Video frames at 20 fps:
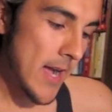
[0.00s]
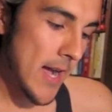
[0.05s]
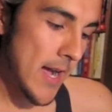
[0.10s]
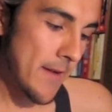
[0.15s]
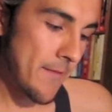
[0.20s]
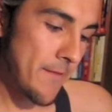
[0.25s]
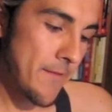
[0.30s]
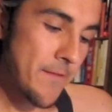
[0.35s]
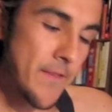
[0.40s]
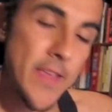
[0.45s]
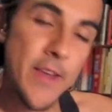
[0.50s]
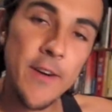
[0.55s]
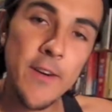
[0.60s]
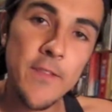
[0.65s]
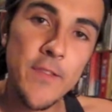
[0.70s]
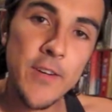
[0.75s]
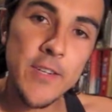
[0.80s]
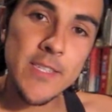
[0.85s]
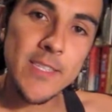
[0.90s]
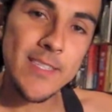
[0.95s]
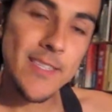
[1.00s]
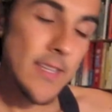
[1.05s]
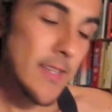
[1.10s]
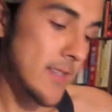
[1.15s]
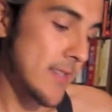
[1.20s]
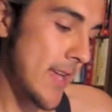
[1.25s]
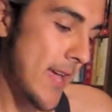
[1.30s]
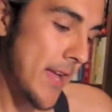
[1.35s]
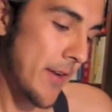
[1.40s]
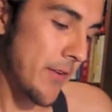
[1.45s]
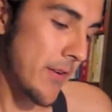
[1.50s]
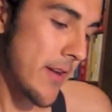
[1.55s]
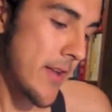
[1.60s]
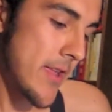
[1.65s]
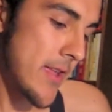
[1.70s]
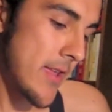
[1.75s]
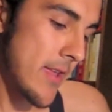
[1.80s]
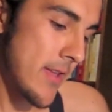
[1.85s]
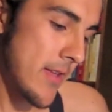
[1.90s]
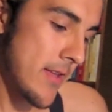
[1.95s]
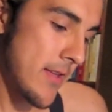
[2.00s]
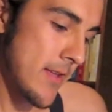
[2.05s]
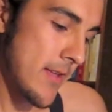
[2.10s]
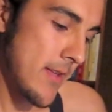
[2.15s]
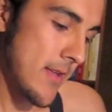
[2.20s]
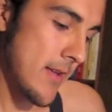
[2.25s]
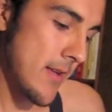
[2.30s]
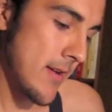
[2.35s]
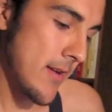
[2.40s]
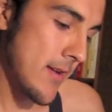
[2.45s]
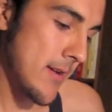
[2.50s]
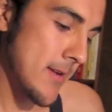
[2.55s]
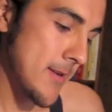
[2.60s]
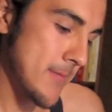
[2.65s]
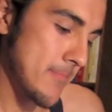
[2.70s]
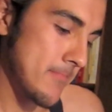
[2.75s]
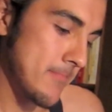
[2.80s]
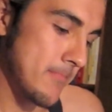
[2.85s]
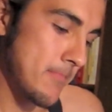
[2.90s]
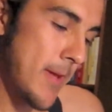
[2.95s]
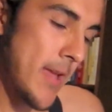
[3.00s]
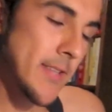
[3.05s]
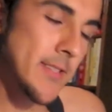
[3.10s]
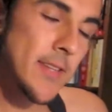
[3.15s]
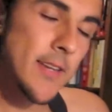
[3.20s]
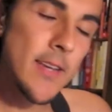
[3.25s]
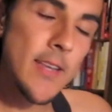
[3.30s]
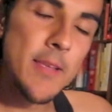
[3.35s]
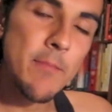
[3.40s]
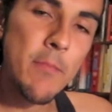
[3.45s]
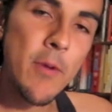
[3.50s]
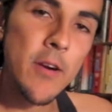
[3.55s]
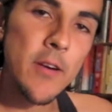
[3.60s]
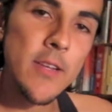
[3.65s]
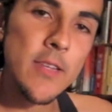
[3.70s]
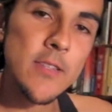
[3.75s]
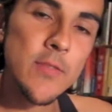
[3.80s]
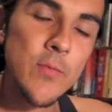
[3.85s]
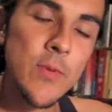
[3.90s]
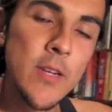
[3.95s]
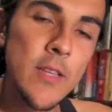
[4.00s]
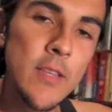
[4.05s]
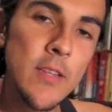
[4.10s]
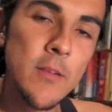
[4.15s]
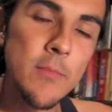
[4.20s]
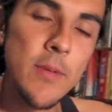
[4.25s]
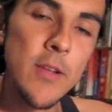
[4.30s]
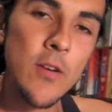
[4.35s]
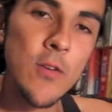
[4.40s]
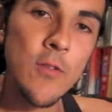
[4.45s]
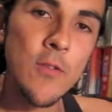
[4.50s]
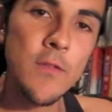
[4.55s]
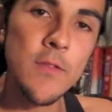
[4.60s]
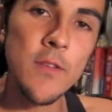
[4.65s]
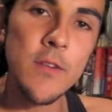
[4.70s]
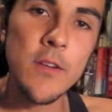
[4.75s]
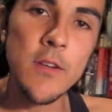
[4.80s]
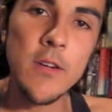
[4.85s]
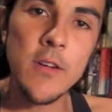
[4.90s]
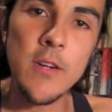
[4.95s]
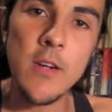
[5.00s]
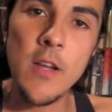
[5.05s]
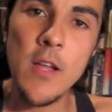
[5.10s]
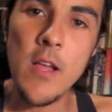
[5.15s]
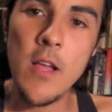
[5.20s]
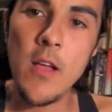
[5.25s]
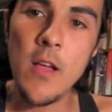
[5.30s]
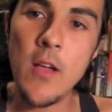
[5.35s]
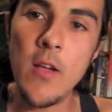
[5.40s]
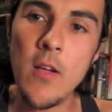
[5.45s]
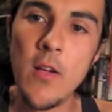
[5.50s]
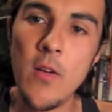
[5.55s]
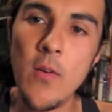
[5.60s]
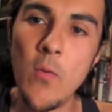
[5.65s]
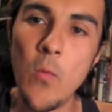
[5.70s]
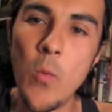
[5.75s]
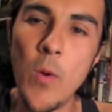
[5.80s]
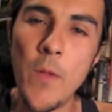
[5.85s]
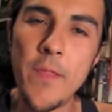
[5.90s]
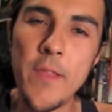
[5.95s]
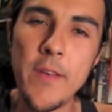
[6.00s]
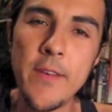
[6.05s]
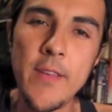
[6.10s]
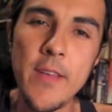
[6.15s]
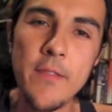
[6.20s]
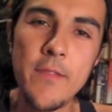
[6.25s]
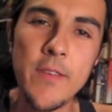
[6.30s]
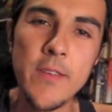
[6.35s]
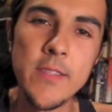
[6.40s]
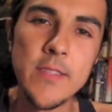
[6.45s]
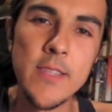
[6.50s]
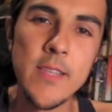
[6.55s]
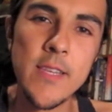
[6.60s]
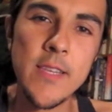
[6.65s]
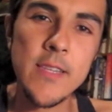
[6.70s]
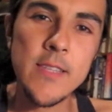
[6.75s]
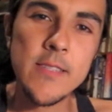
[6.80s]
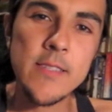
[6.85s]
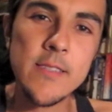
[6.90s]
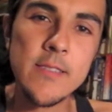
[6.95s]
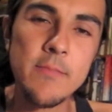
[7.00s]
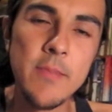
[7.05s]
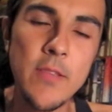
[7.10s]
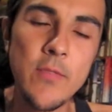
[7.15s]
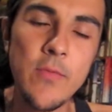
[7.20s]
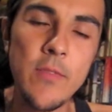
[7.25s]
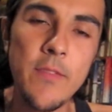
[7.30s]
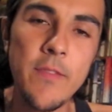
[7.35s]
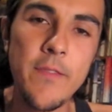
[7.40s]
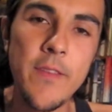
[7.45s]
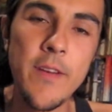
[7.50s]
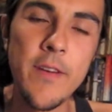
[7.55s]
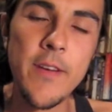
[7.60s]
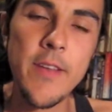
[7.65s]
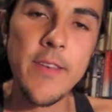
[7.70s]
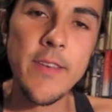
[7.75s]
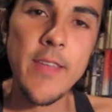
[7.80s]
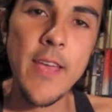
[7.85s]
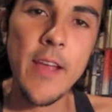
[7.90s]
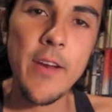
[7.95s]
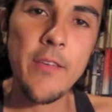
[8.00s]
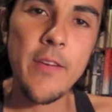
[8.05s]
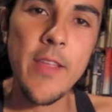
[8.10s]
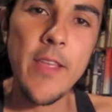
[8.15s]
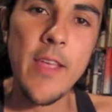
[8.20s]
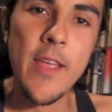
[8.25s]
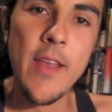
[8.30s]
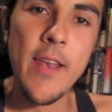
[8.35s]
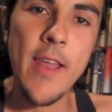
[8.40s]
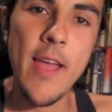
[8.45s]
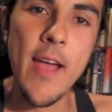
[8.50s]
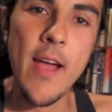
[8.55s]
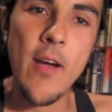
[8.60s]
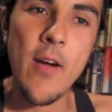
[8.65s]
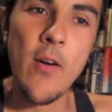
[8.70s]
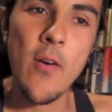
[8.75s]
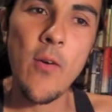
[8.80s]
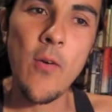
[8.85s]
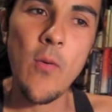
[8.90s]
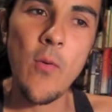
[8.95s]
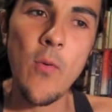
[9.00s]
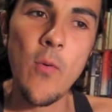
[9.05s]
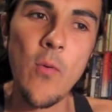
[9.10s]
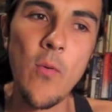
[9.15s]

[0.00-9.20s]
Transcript: fear versus integrity. Um, basically, Marcus went a little bit over what the difference is between fear and integrity and how